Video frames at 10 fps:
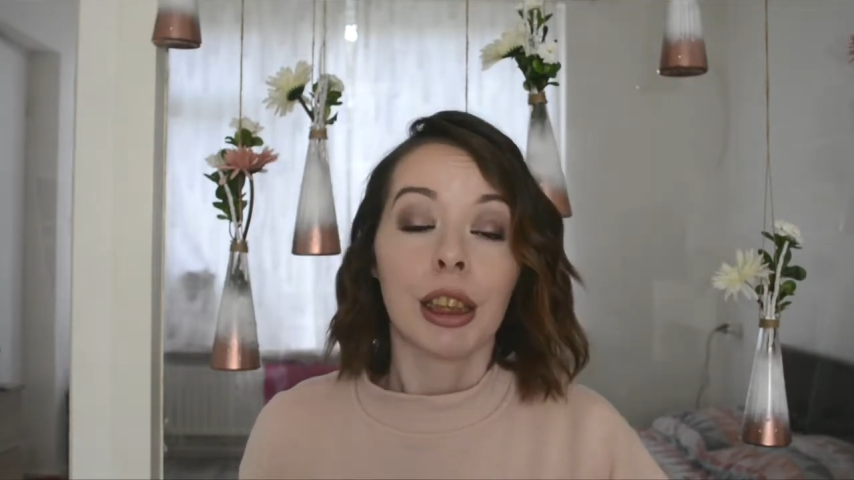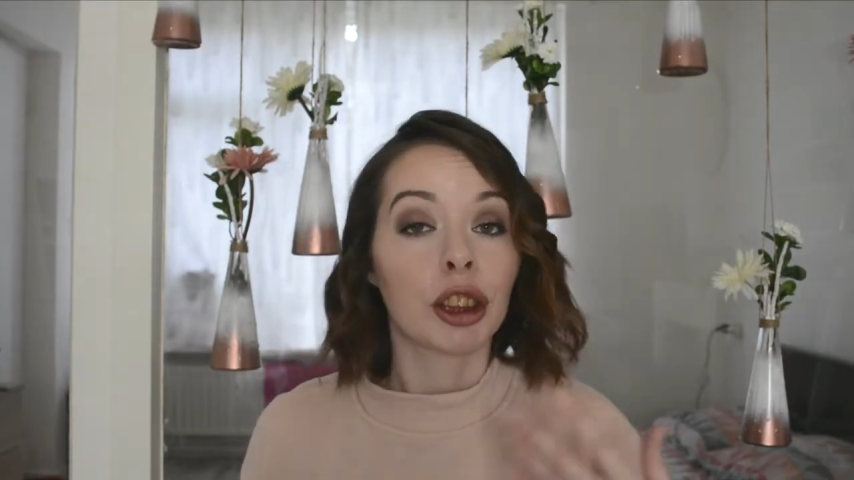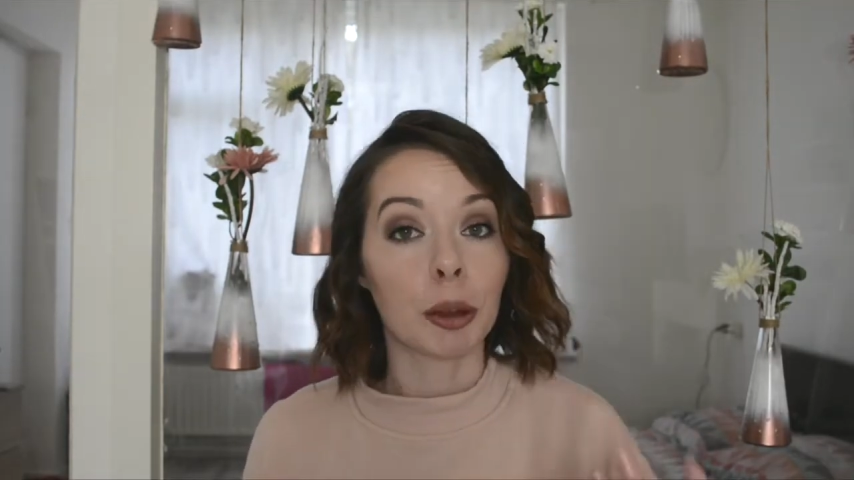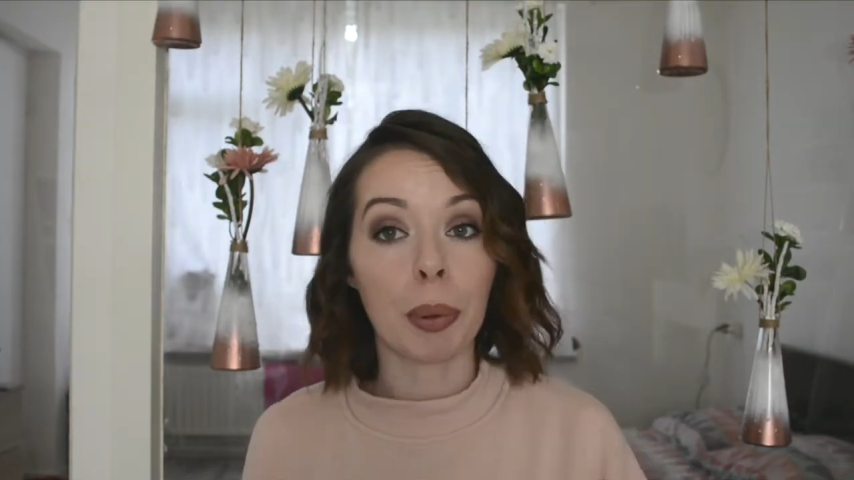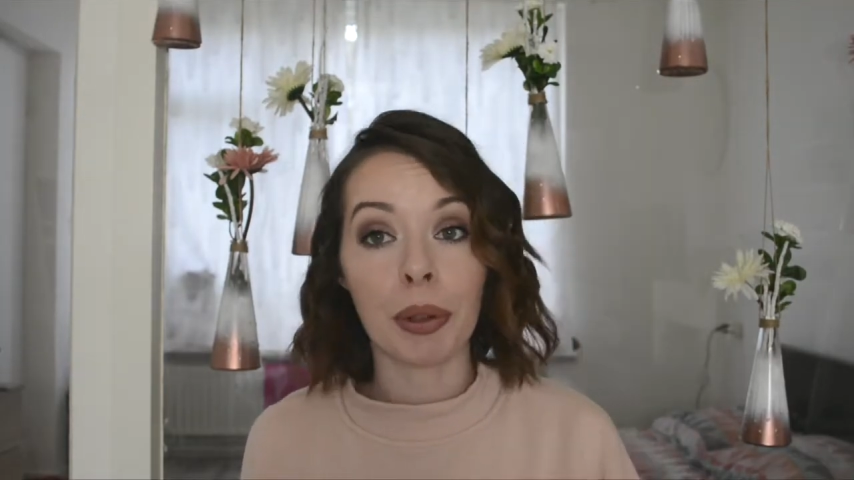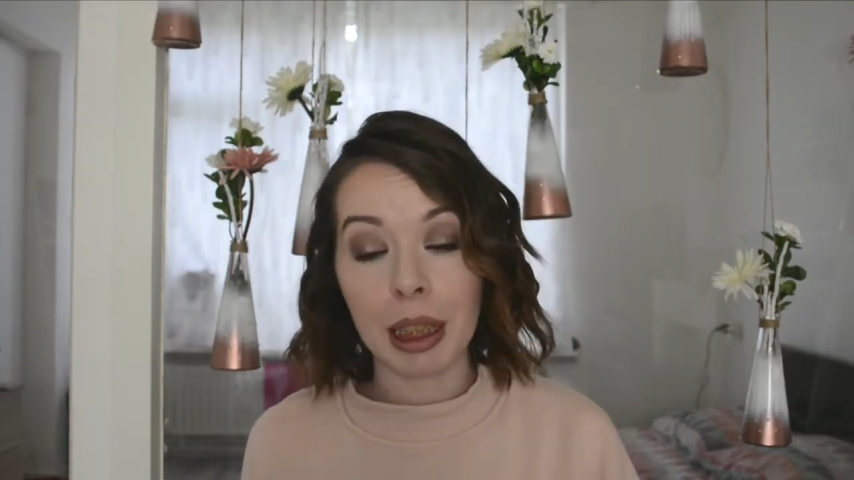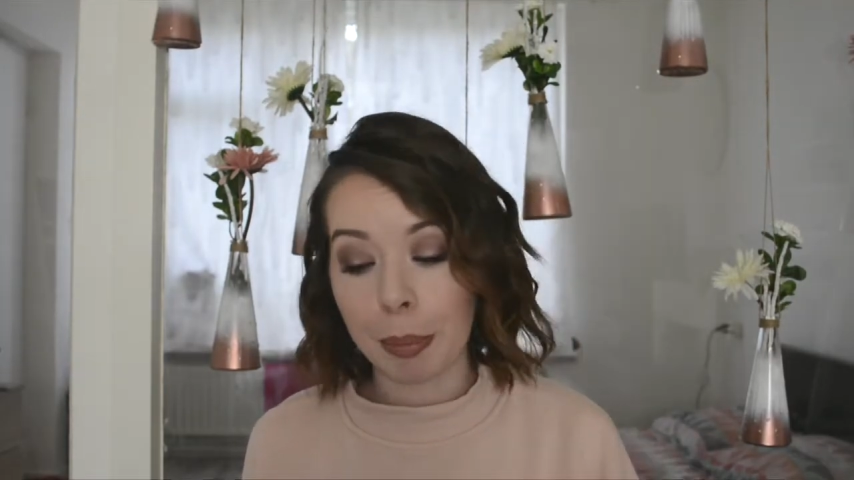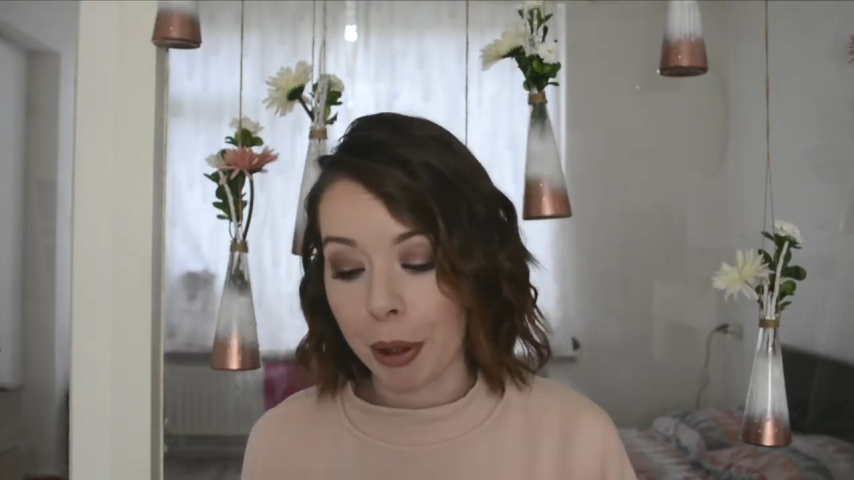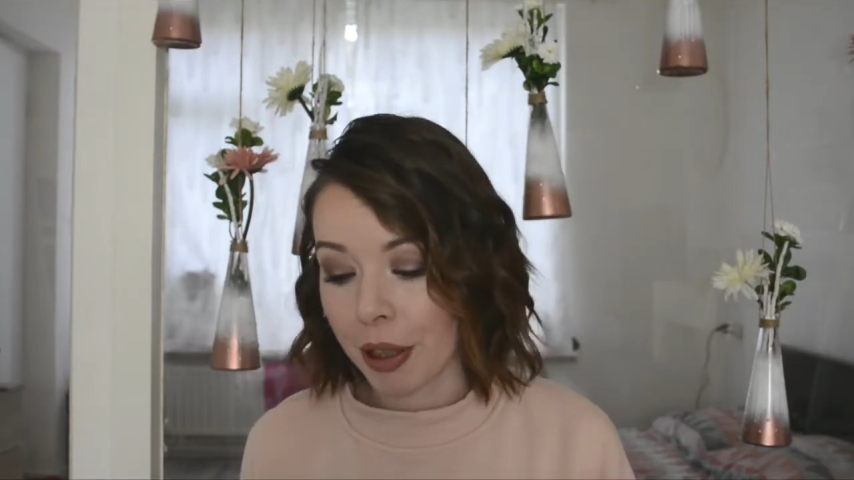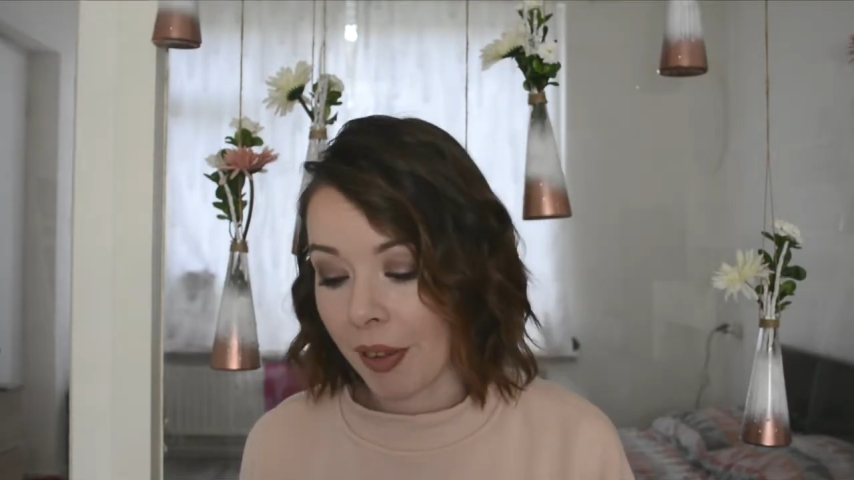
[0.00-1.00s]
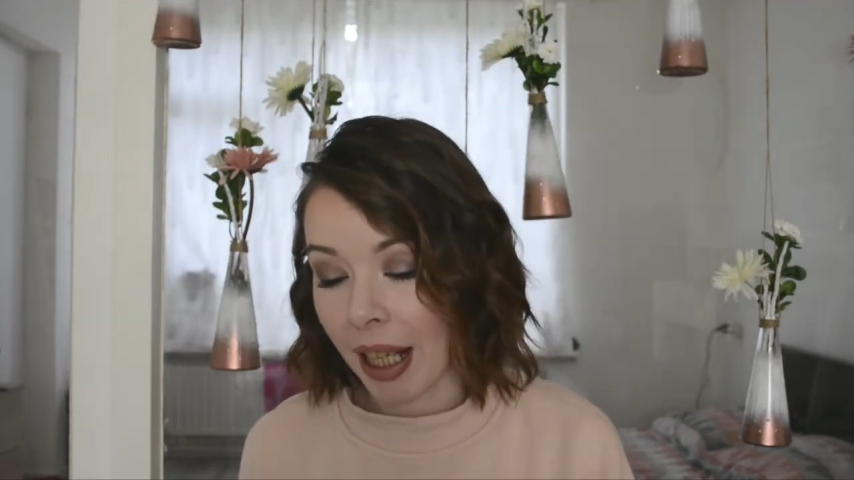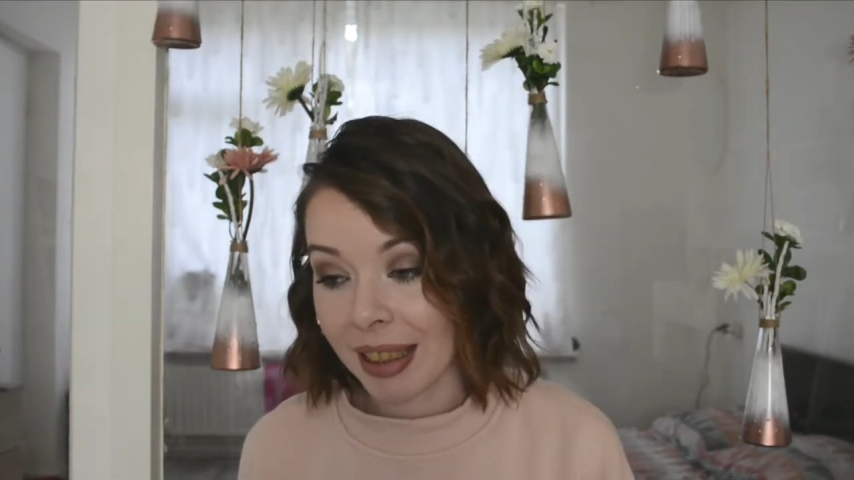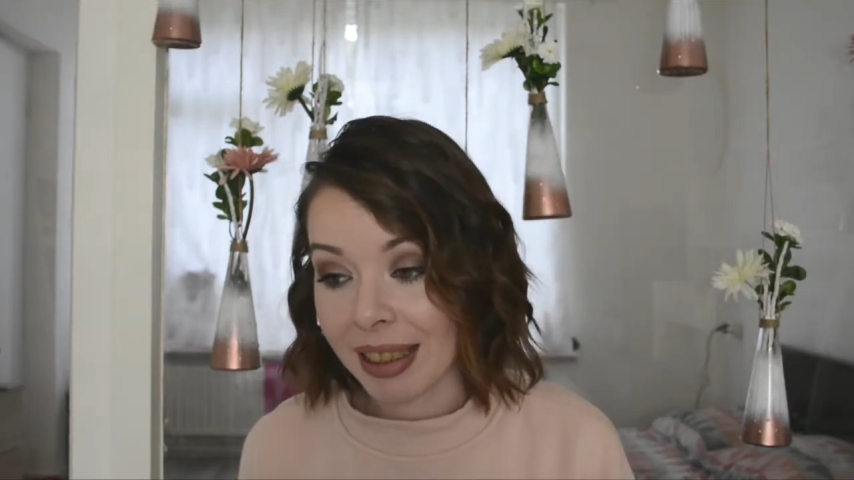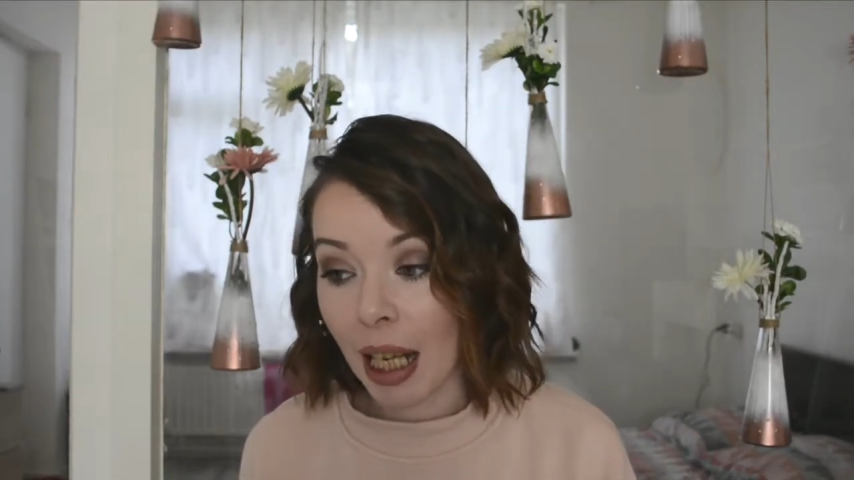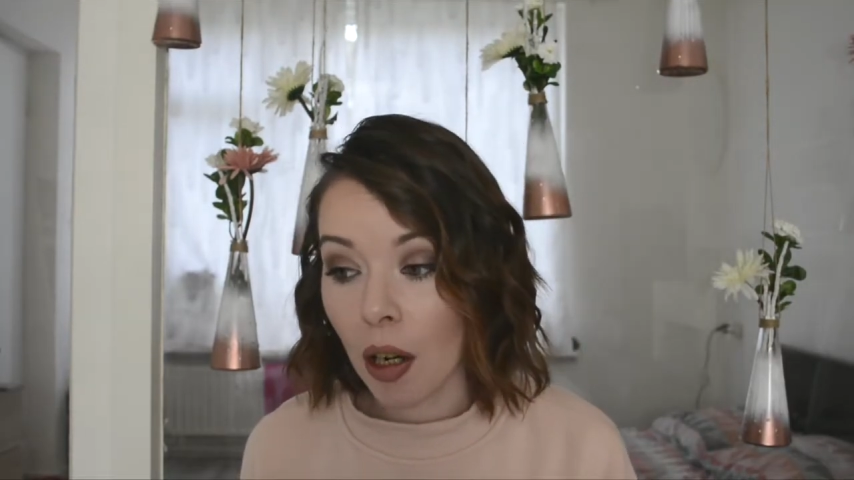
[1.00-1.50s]
She bought these boots for
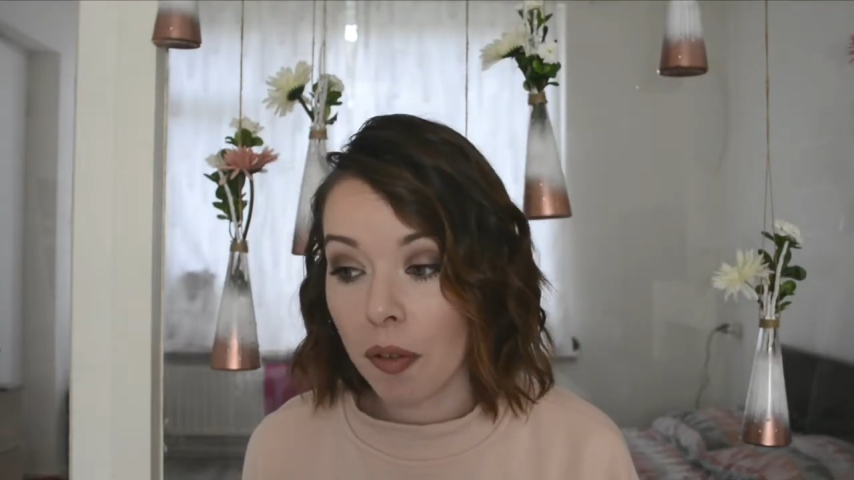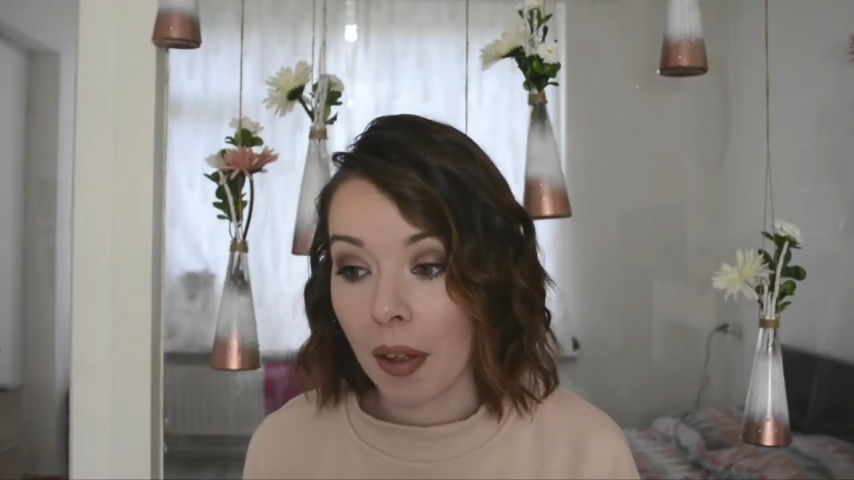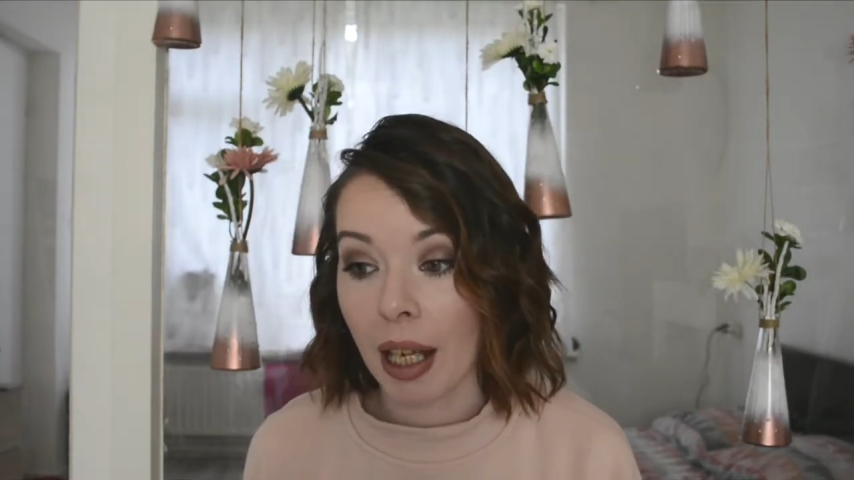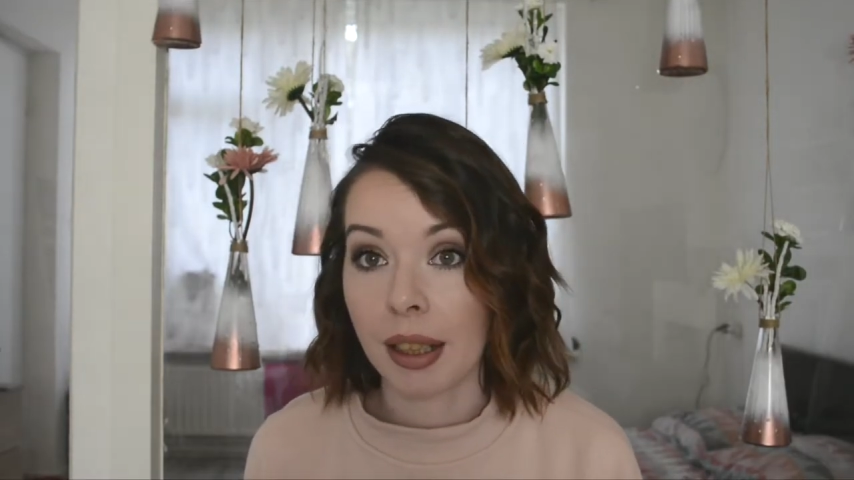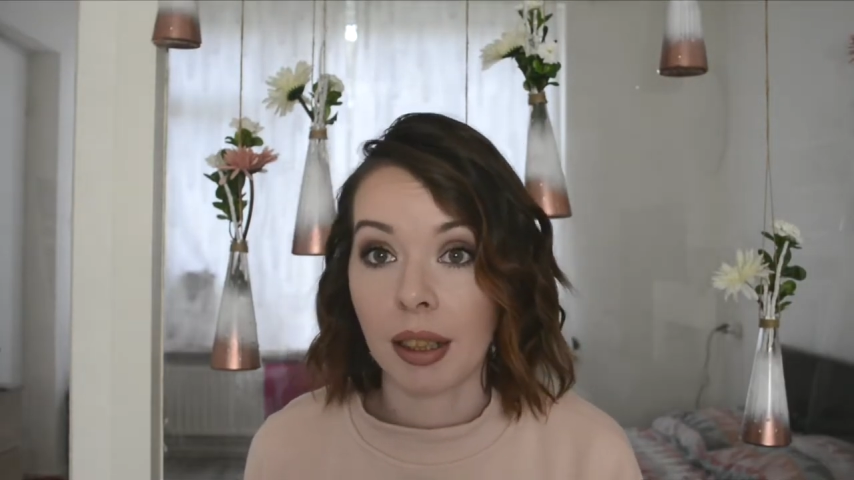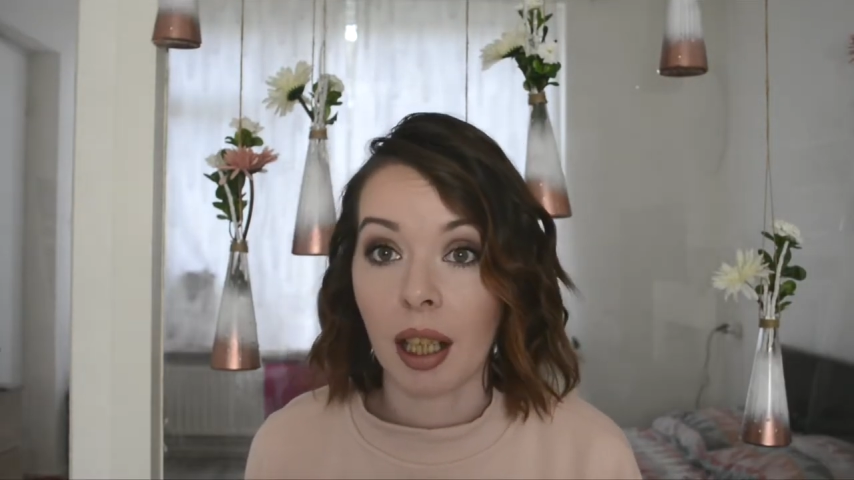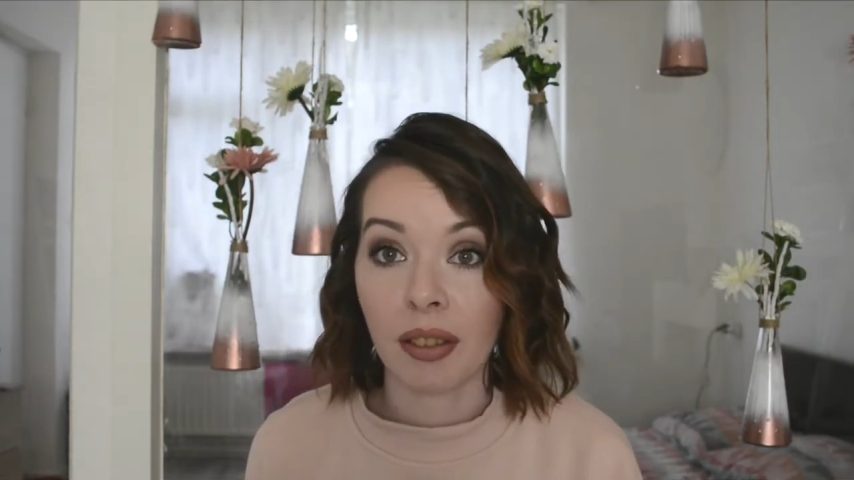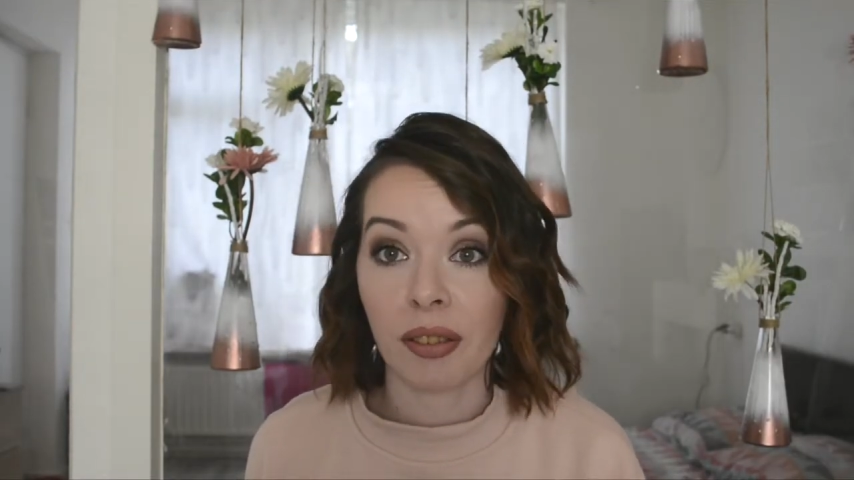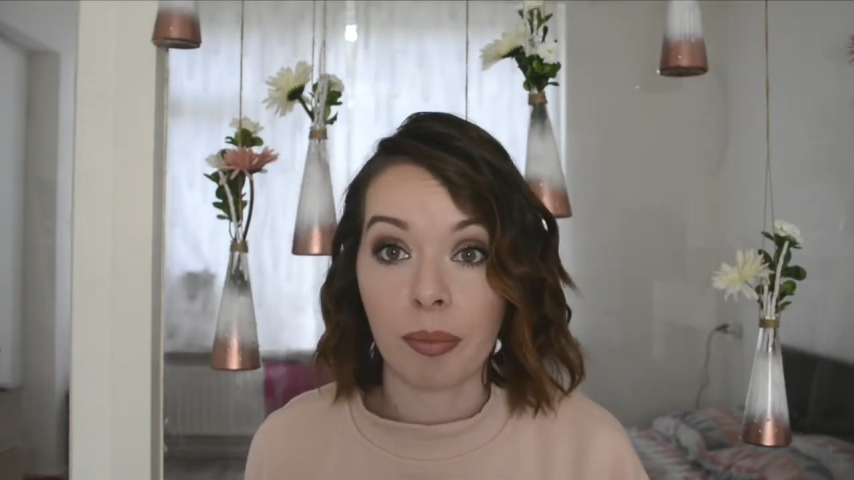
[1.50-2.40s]
herself and